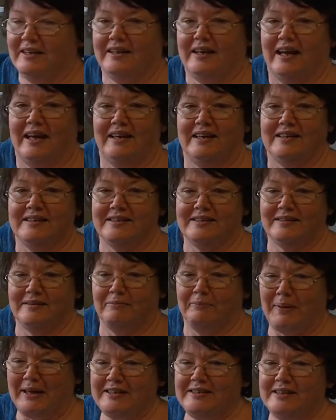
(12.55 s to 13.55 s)
today is the
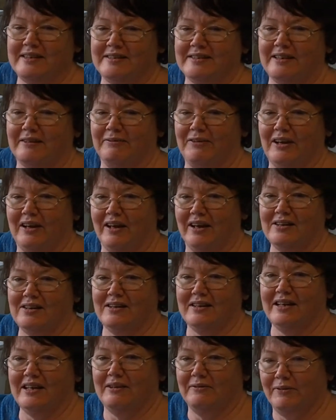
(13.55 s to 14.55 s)
basic stuff you're going to
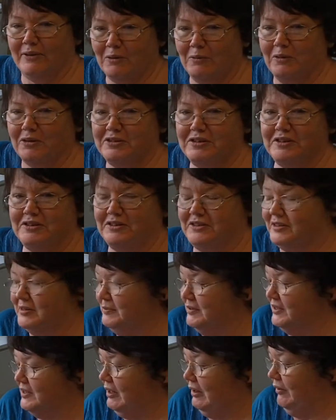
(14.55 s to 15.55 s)
need if you want to do
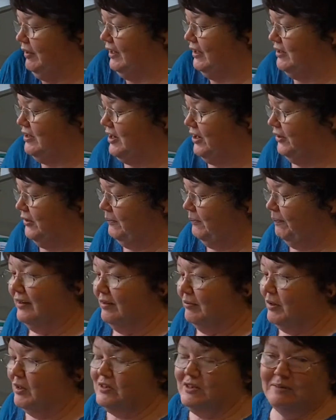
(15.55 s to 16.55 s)
some sewing at home.
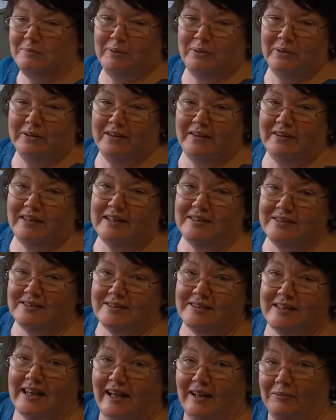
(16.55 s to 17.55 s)
Most important thing to
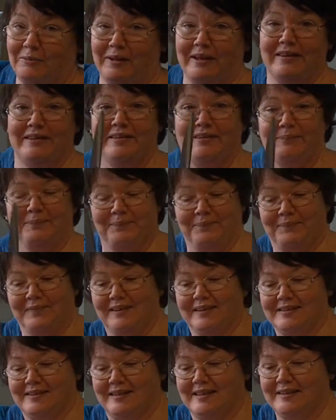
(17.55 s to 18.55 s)
start with,
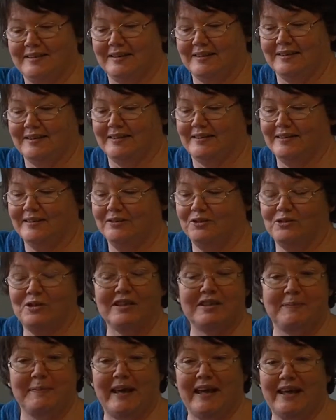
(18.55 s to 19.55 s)
scissors,
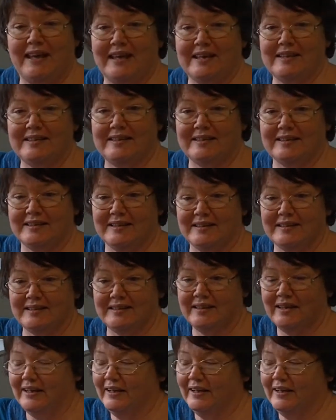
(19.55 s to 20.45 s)
dressmaking scissors.